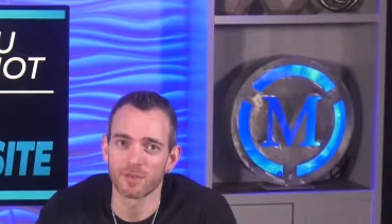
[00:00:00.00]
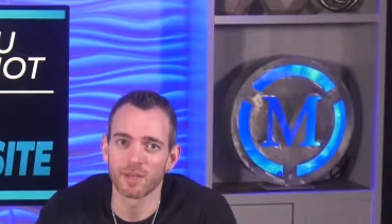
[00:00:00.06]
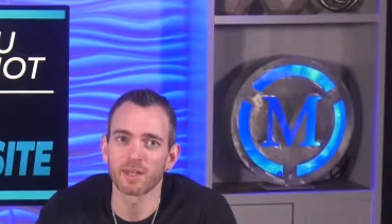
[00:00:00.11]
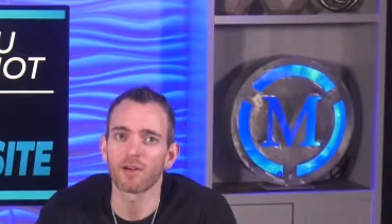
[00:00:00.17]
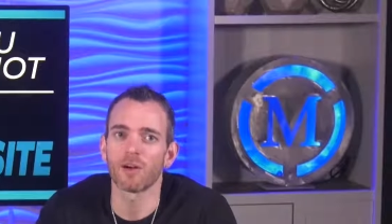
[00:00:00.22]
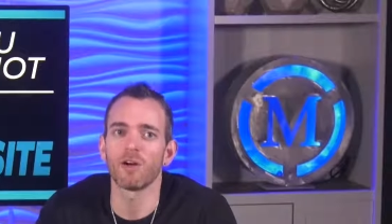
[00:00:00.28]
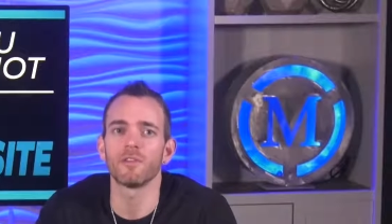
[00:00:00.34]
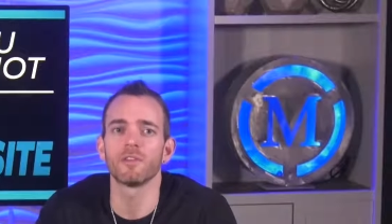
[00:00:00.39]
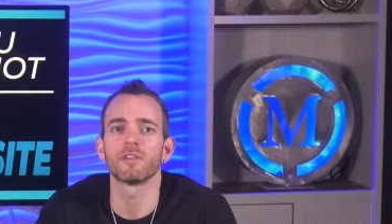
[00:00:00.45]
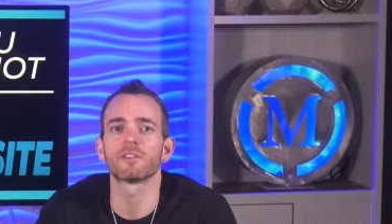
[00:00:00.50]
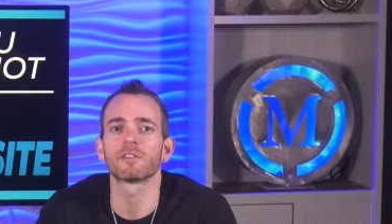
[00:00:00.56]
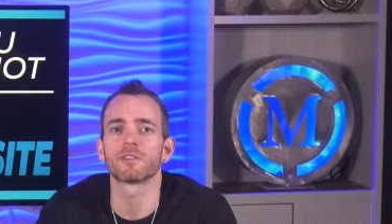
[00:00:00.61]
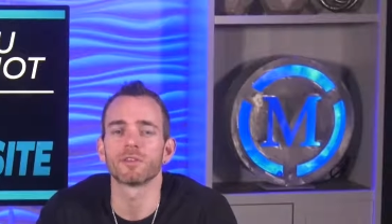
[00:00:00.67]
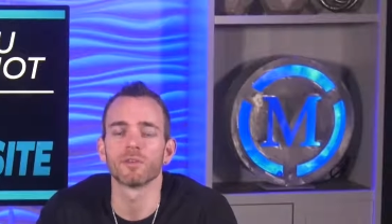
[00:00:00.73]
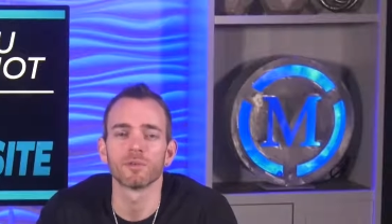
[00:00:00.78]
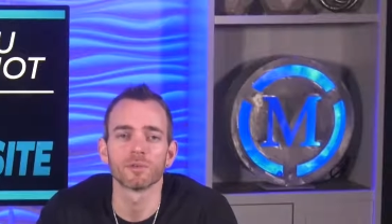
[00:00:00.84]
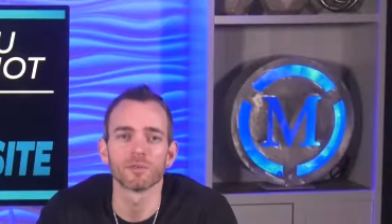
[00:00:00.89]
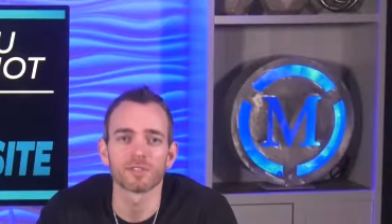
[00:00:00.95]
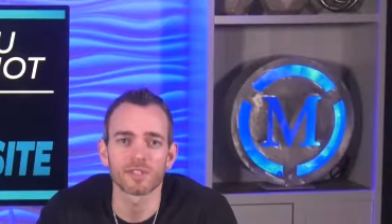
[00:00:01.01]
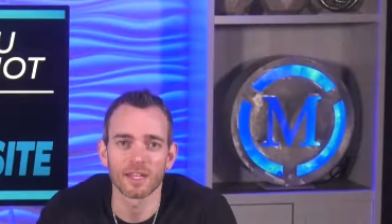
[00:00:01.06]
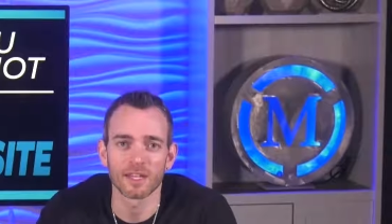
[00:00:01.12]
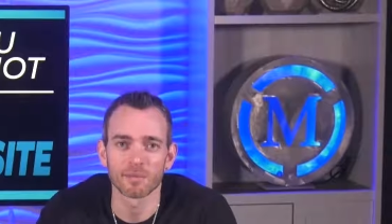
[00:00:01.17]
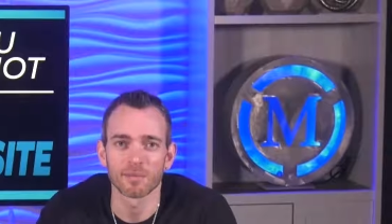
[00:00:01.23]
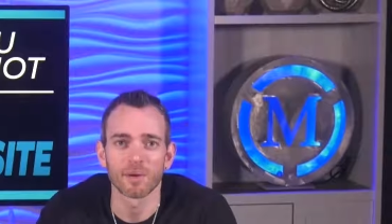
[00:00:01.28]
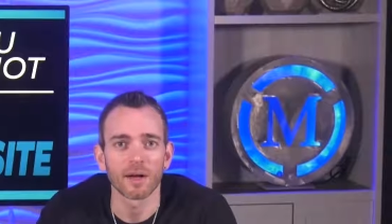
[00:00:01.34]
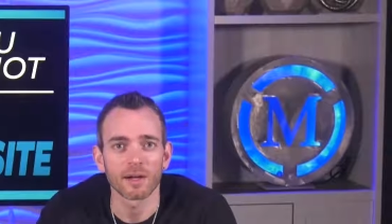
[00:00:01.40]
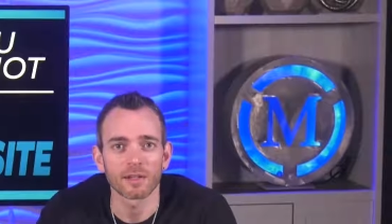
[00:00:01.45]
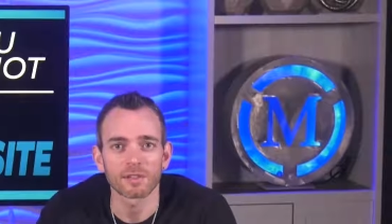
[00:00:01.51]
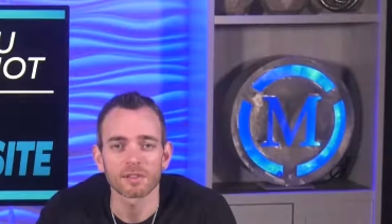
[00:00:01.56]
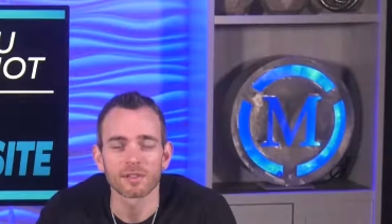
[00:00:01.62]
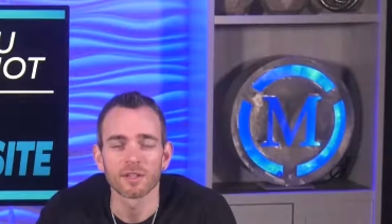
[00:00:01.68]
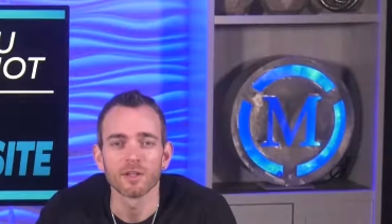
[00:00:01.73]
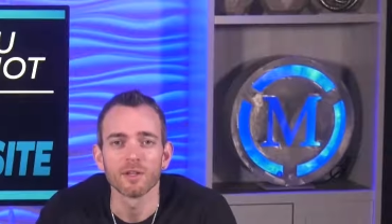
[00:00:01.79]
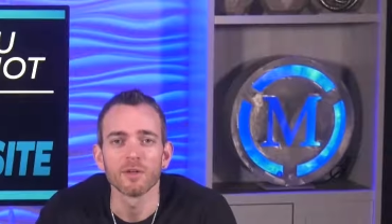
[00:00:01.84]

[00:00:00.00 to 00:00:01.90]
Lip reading: They call this the Google sandbox,